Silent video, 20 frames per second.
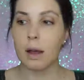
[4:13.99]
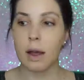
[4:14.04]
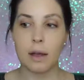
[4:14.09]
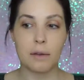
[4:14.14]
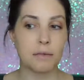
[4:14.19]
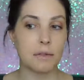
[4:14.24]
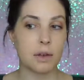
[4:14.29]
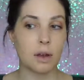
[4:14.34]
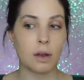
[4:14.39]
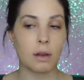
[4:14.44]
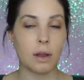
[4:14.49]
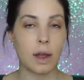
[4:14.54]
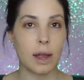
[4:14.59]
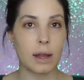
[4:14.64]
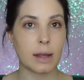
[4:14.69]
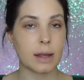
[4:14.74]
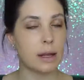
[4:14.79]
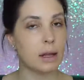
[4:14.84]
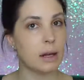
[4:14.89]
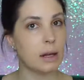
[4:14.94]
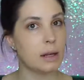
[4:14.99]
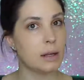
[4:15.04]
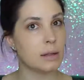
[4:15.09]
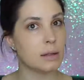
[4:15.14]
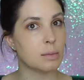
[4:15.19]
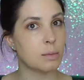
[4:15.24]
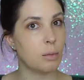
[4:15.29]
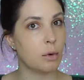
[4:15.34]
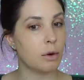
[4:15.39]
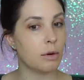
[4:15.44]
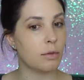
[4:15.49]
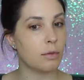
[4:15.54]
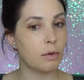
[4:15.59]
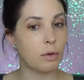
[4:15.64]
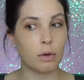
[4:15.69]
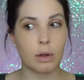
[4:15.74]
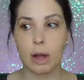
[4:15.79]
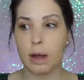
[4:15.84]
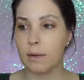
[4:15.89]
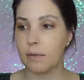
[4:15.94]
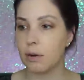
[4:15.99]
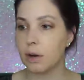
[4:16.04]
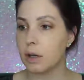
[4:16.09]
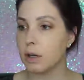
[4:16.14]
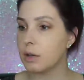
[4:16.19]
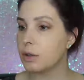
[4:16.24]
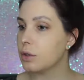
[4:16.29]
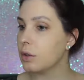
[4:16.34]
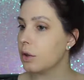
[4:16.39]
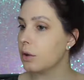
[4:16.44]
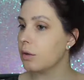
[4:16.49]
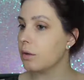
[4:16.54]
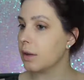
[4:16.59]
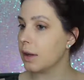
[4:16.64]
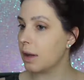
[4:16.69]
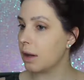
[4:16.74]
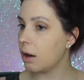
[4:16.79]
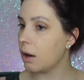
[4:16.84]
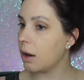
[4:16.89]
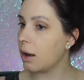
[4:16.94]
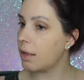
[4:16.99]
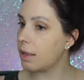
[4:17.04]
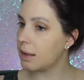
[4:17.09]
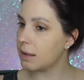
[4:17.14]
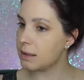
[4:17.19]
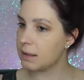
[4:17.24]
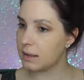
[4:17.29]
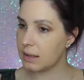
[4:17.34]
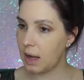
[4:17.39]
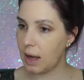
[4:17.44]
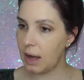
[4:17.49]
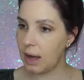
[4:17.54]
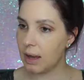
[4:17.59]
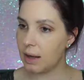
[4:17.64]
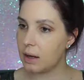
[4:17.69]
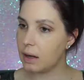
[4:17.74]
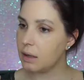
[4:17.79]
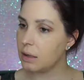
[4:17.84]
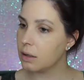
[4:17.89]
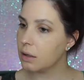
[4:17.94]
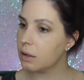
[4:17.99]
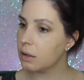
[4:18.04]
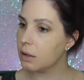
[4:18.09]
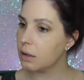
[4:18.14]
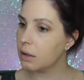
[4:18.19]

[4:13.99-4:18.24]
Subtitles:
I feel like it is more full coverage over here on this side.